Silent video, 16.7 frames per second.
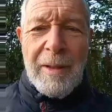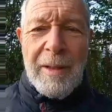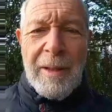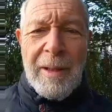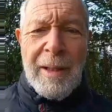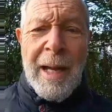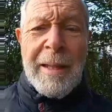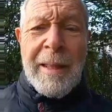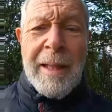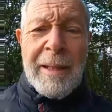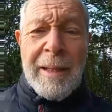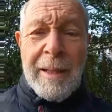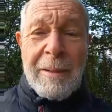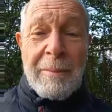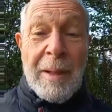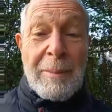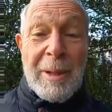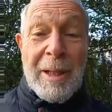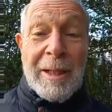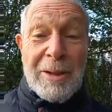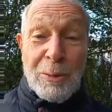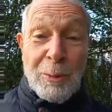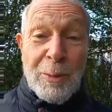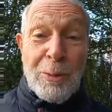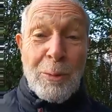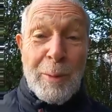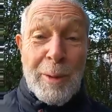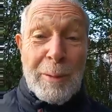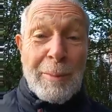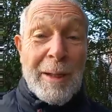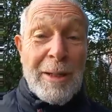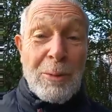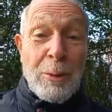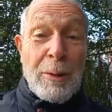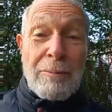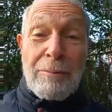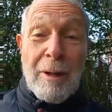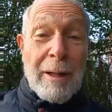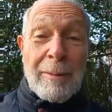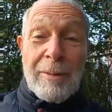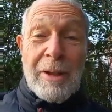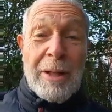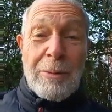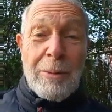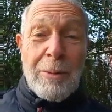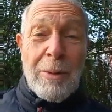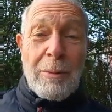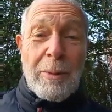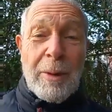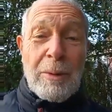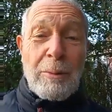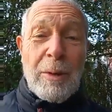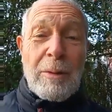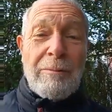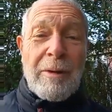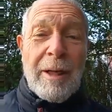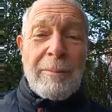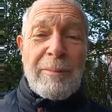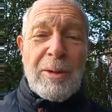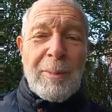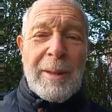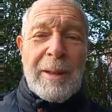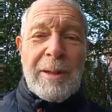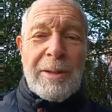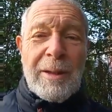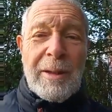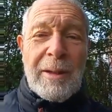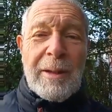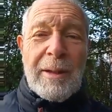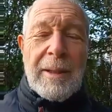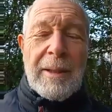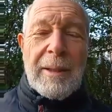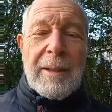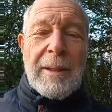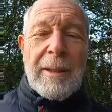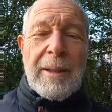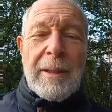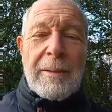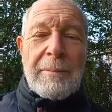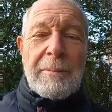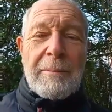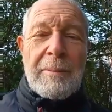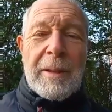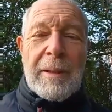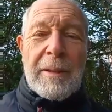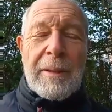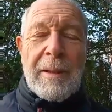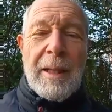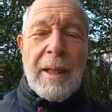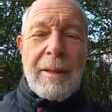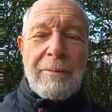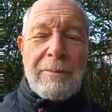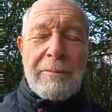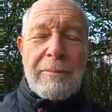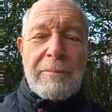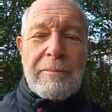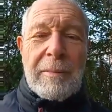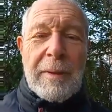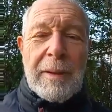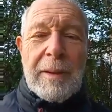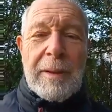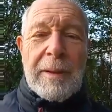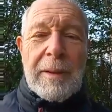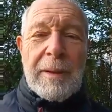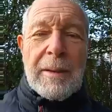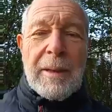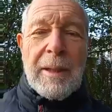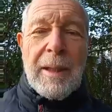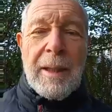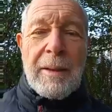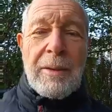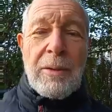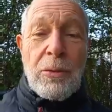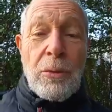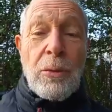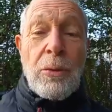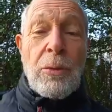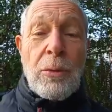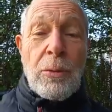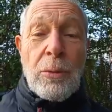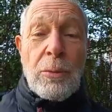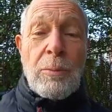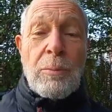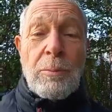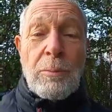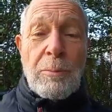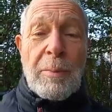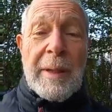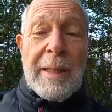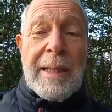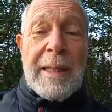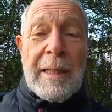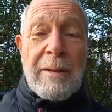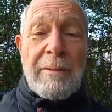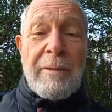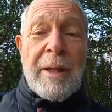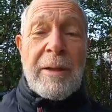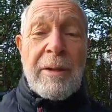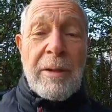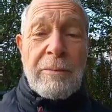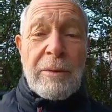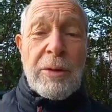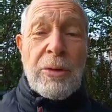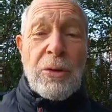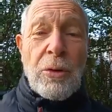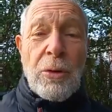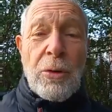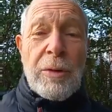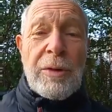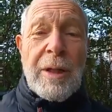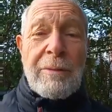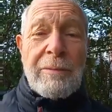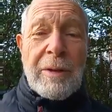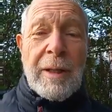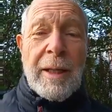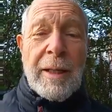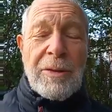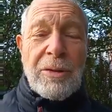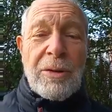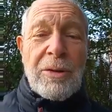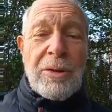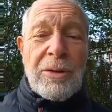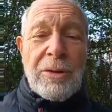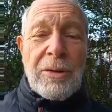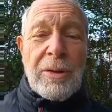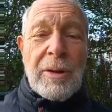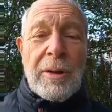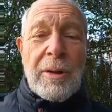And I think that maybe that's what you mean by twin flames. I don't know what twin flames means, but I do believe that different souls have connections,